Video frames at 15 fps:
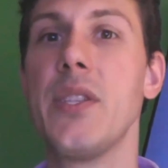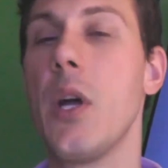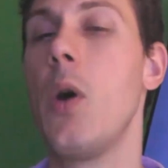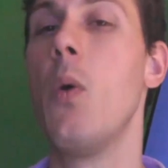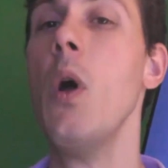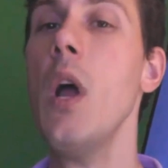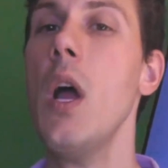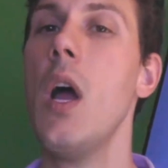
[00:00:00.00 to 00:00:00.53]

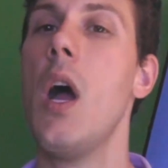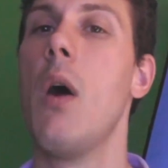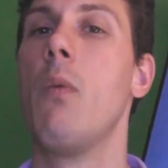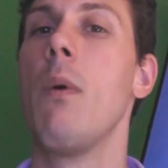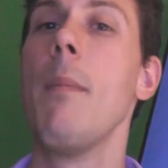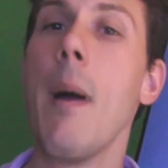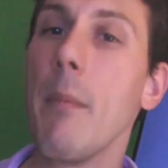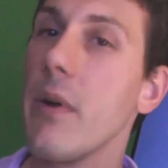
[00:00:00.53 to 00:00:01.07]
So
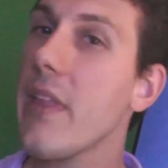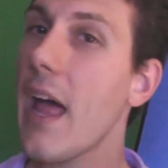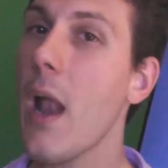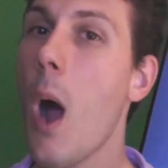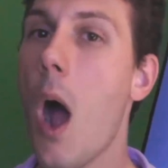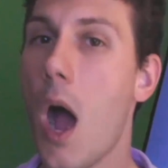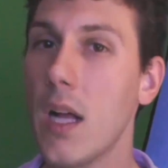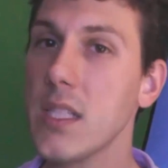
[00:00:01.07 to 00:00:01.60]
remember
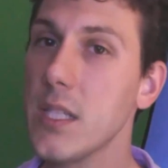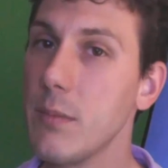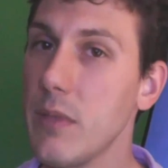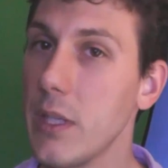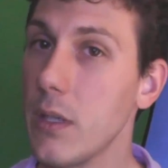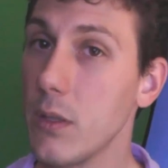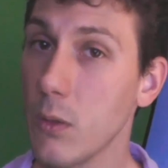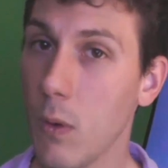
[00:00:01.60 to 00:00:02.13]
that
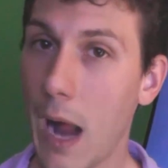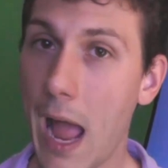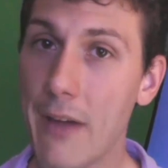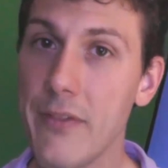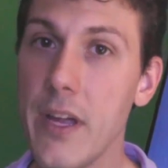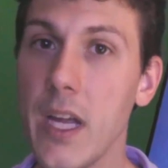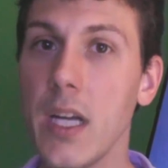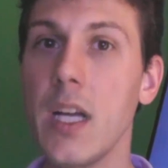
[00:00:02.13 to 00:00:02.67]
awesome little
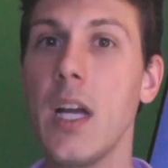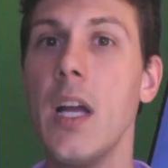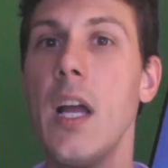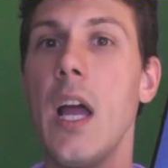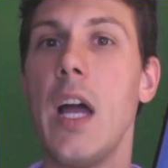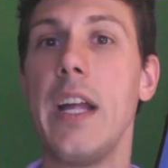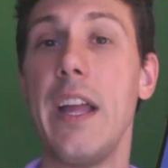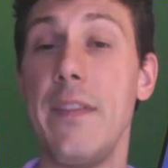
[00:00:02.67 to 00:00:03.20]
graphic
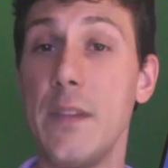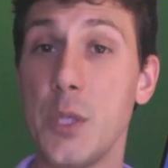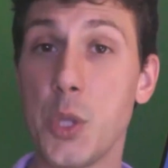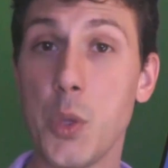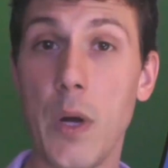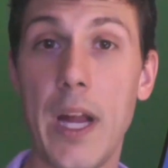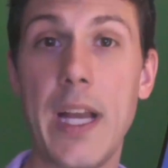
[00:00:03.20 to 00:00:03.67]
in the